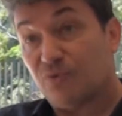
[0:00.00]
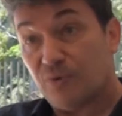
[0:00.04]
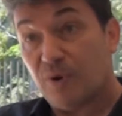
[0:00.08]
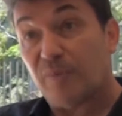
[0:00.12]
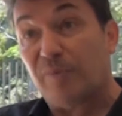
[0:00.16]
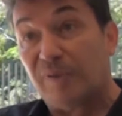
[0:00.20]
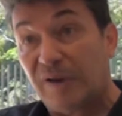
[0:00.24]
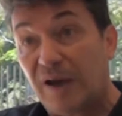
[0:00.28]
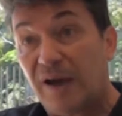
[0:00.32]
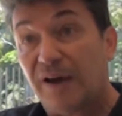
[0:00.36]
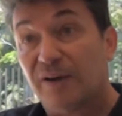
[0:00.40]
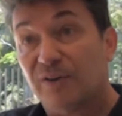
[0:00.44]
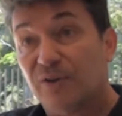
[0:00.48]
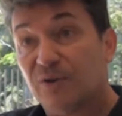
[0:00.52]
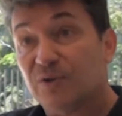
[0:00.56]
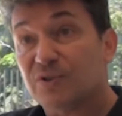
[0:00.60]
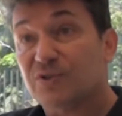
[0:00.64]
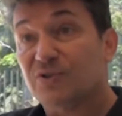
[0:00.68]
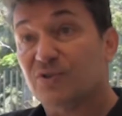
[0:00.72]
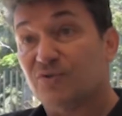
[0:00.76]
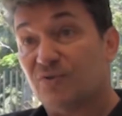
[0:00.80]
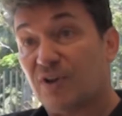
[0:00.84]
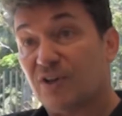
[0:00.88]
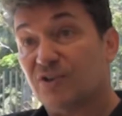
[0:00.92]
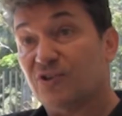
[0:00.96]
apply those
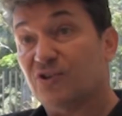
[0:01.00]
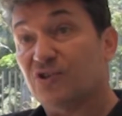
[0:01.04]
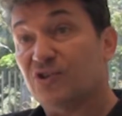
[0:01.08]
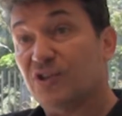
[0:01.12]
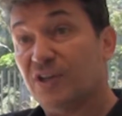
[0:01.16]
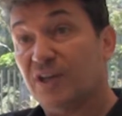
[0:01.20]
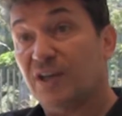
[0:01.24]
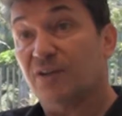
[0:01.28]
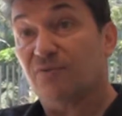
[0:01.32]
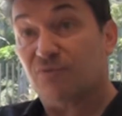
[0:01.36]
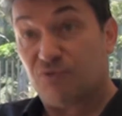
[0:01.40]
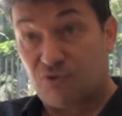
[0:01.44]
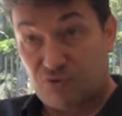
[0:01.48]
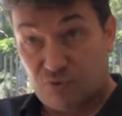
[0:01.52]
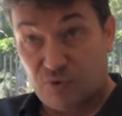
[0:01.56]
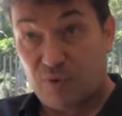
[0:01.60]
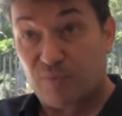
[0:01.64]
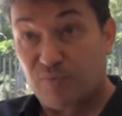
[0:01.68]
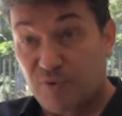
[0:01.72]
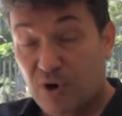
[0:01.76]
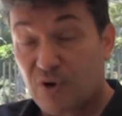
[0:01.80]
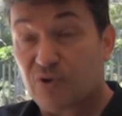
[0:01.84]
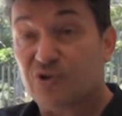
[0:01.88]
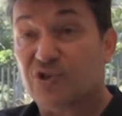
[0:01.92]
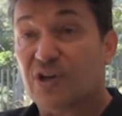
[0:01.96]
strategy to a
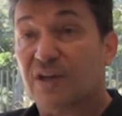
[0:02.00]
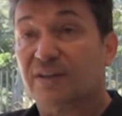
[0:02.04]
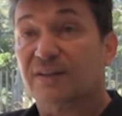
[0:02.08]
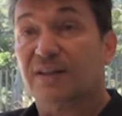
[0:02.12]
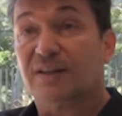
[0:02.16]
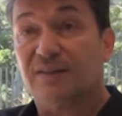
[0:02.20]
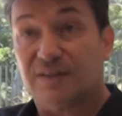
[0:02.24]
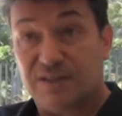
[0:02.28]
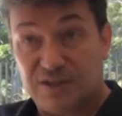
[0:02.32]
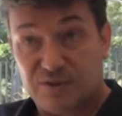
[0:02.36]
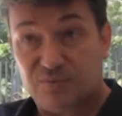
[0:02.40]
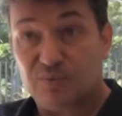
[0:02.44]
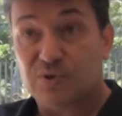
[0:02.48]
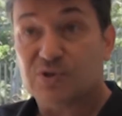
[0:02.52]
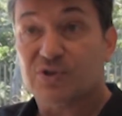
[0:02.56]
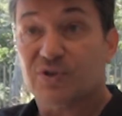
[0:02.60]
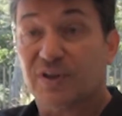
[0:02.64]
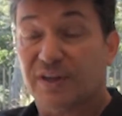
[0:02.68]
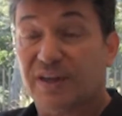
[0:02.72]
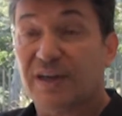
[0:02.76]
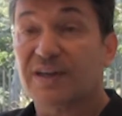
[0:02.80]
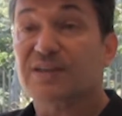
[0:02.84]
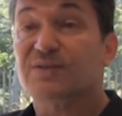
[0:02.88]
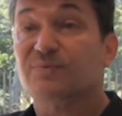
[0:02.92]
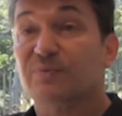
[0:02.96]
project. And this was the
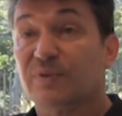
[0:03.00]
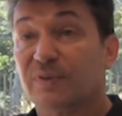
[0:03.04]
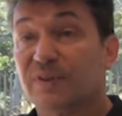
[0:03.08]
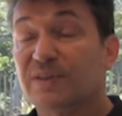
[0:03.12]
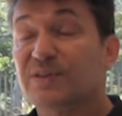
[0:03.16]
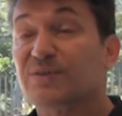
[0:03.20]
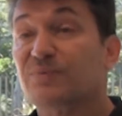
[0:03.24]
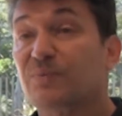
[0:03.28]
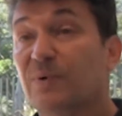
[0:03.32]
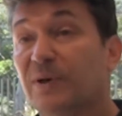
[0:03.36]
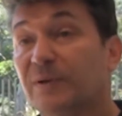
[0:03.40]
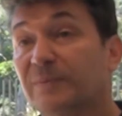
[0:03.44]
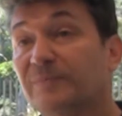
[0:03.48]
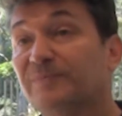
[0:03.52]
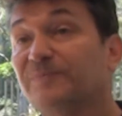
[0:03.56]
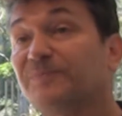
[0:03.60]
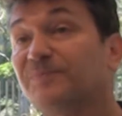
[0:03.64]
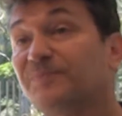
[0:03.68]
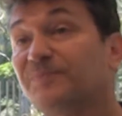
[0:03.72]
case with this one.